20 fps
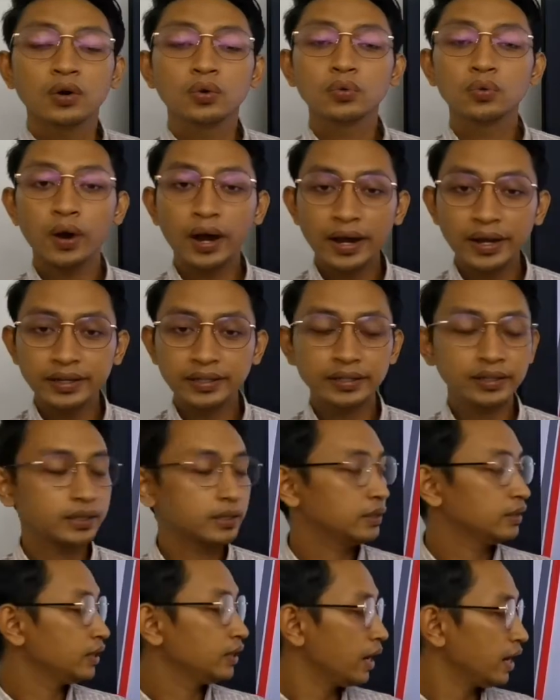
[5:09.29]
what
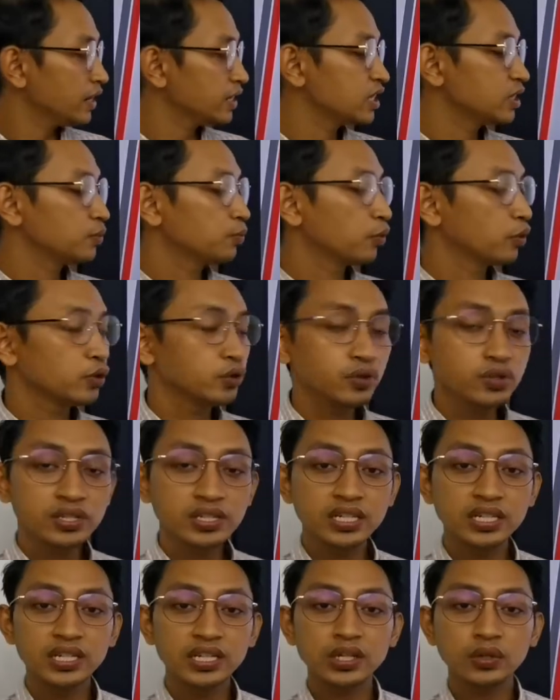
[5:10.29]
does
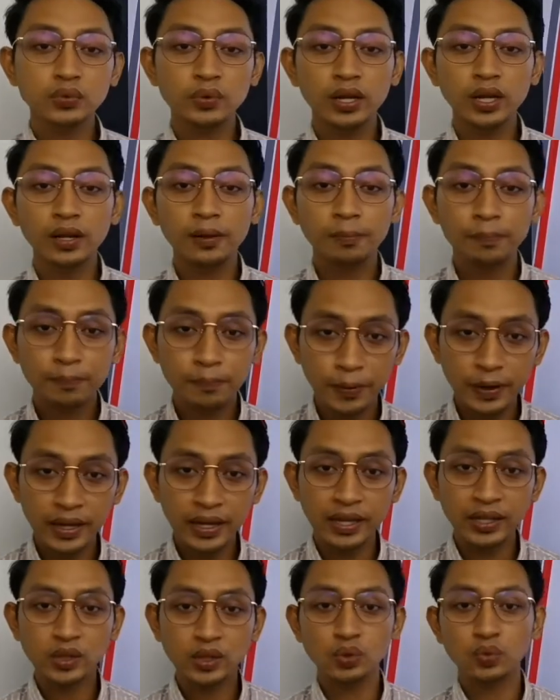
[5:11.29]
producer will
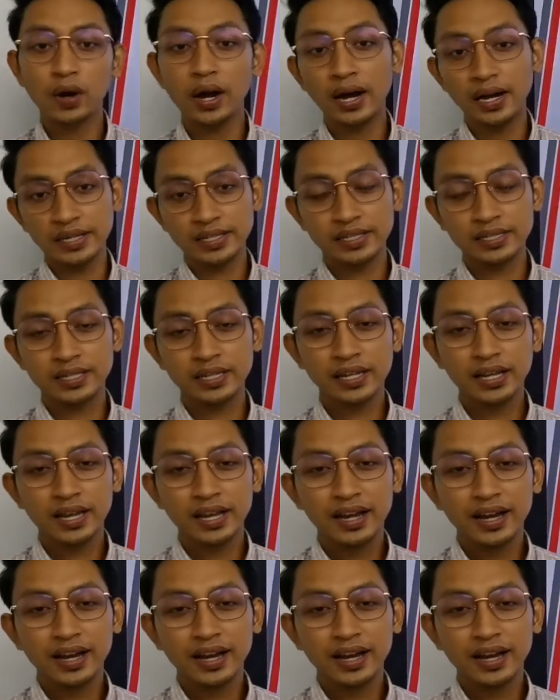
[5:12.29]
pay to us?